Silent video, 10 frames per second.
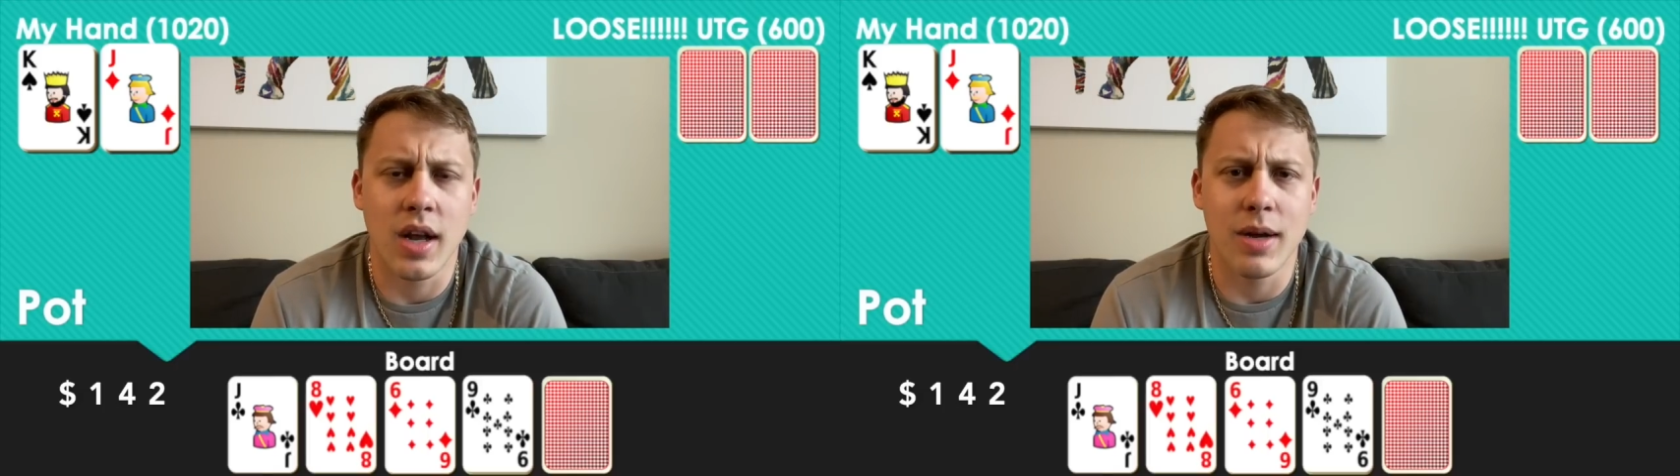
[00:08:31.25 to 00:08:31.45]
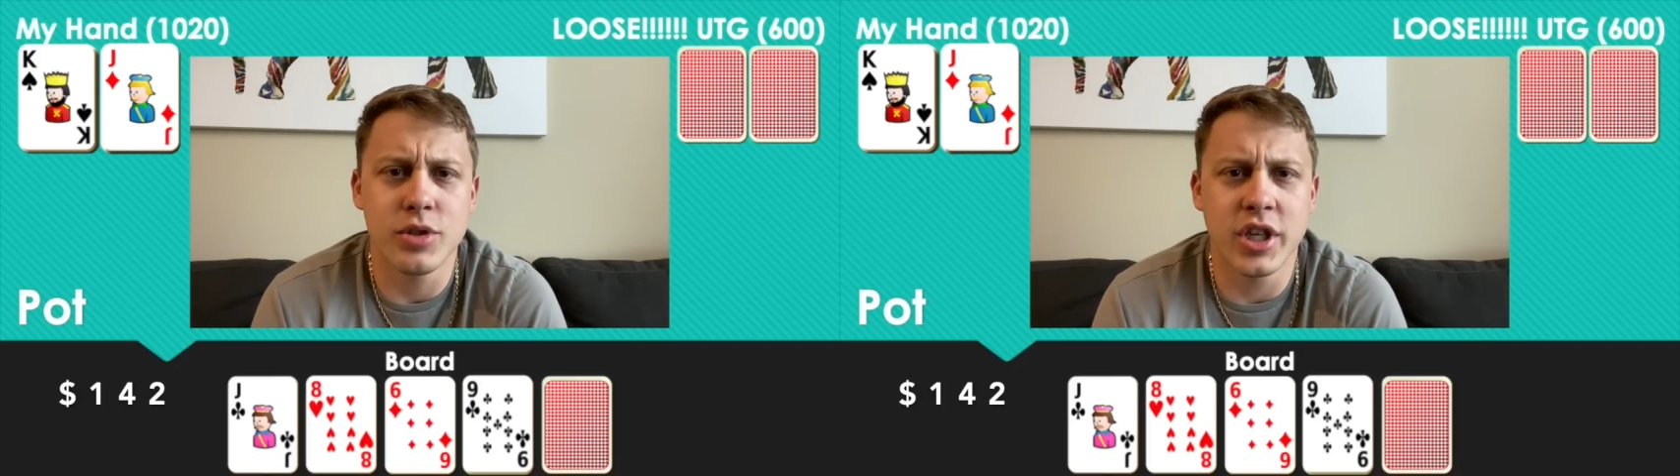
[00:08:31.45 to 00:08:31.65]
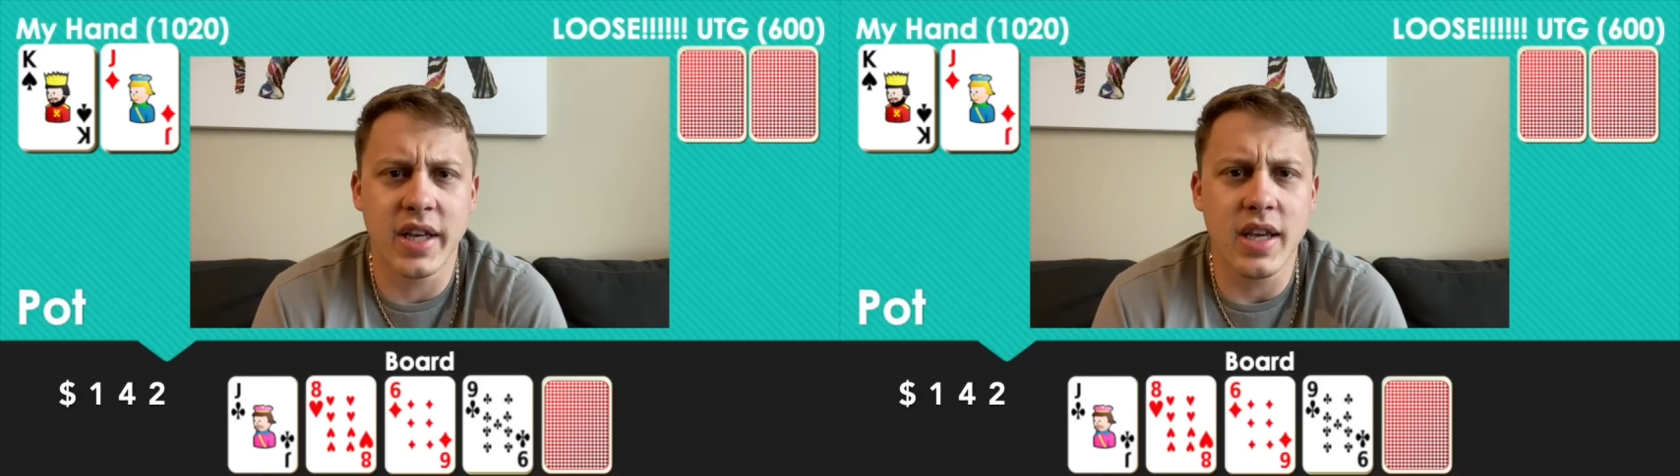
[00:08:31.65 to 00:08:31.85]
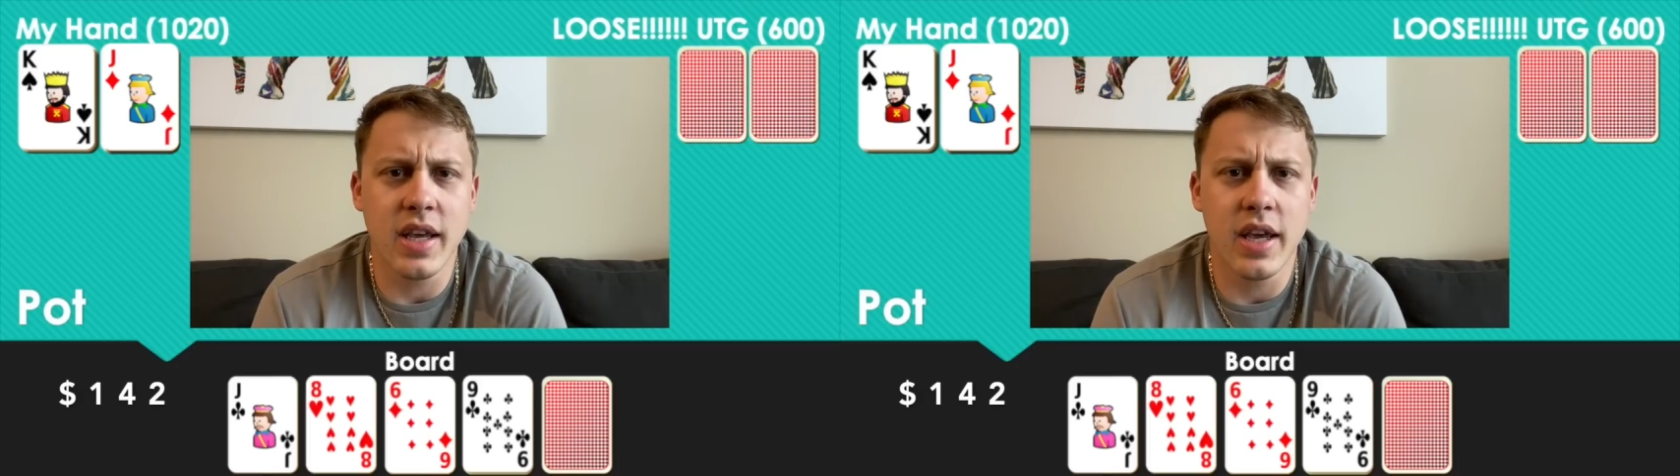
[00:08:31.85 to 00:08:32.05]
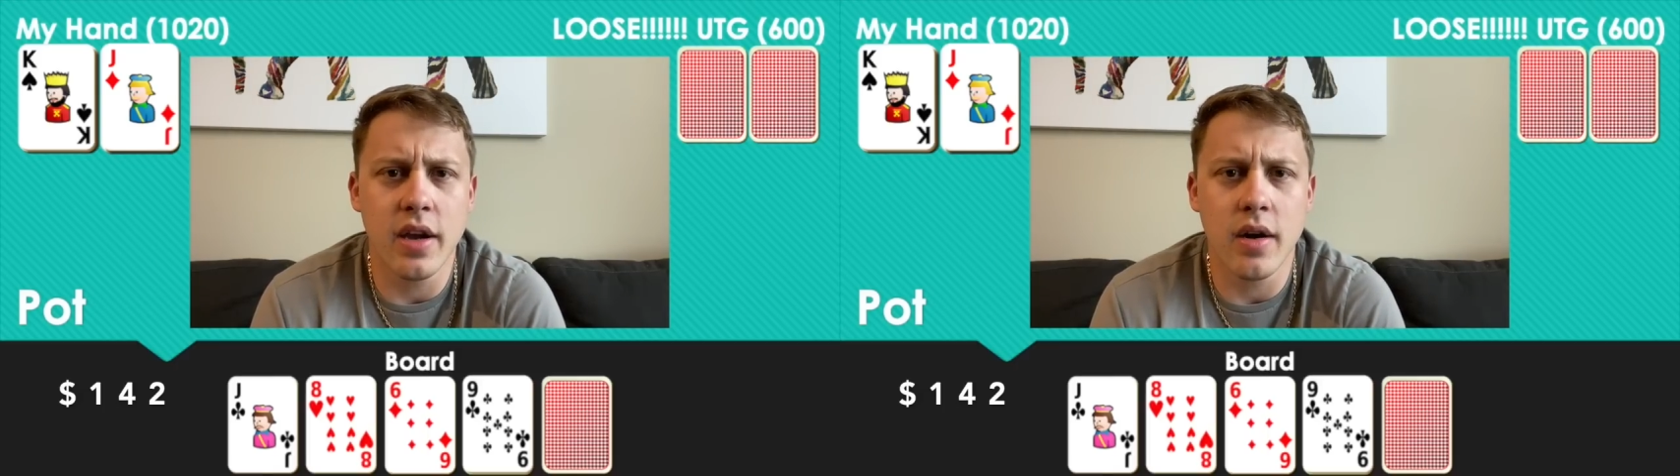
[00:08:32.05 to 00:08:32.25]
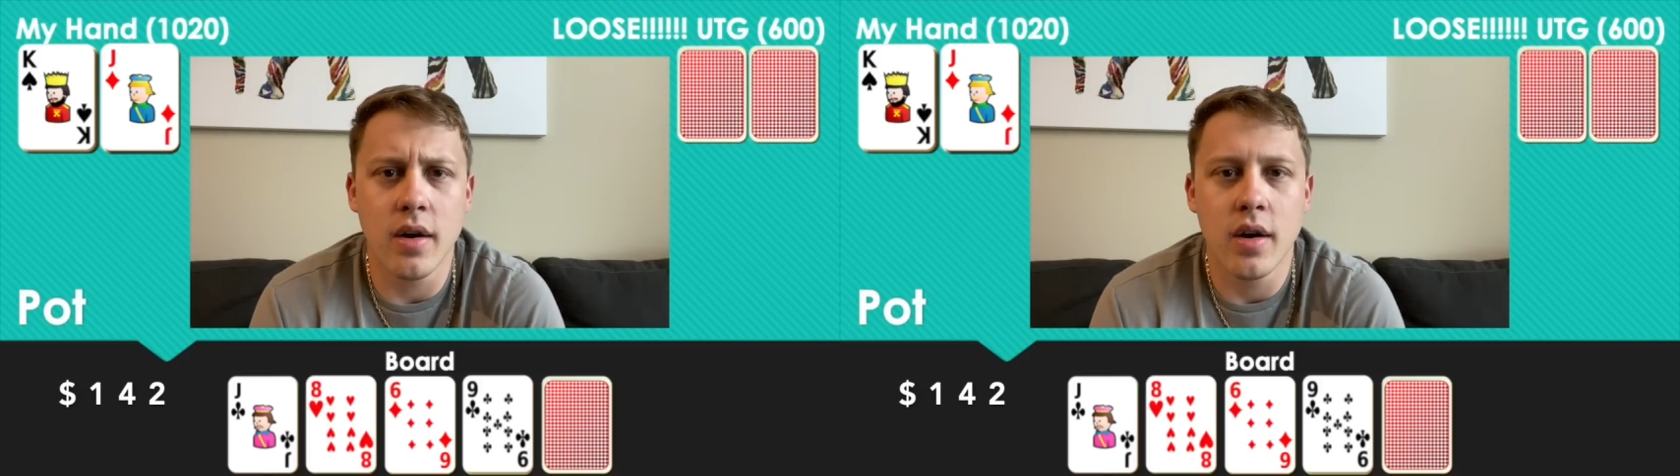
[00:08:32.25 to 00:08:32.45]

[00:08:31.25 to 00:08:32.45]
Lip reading: I'm checking here